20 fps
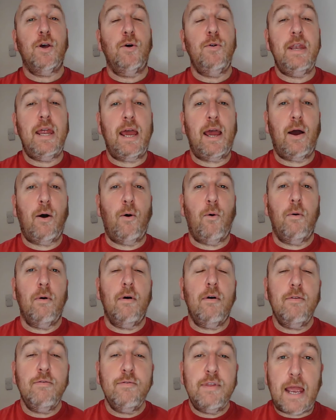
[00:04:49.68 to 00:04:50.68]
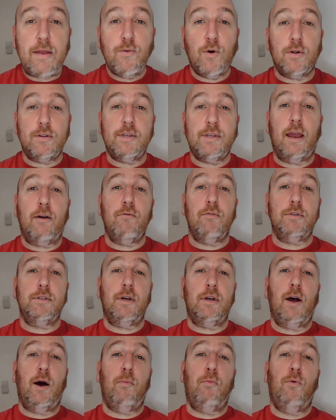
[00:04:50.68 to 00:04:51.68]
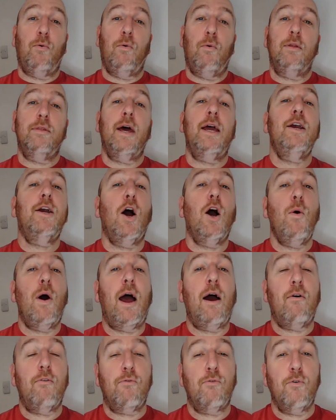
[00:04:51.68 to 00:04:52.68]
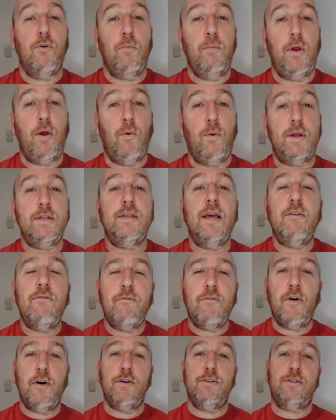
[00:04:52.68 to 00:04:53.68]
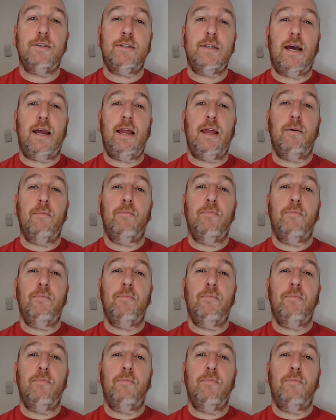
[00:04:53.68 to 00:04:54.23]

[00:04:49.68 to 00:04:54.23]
now they've got together as a couple. They go out for a meal. It's their first date.